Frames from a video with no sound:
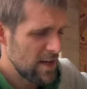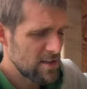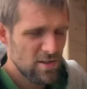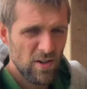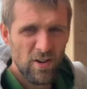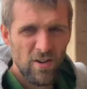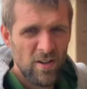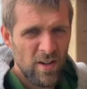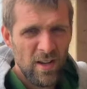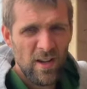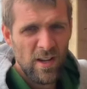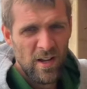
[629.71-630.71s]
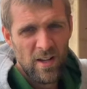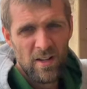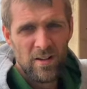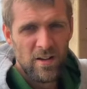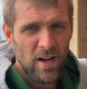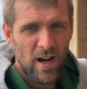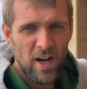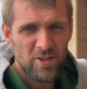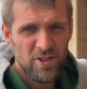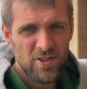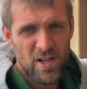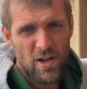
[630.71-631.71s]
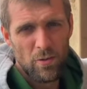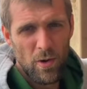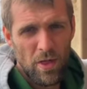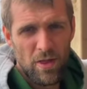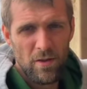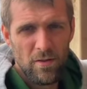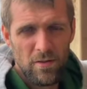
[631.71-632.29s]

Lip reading: So I'll just deal with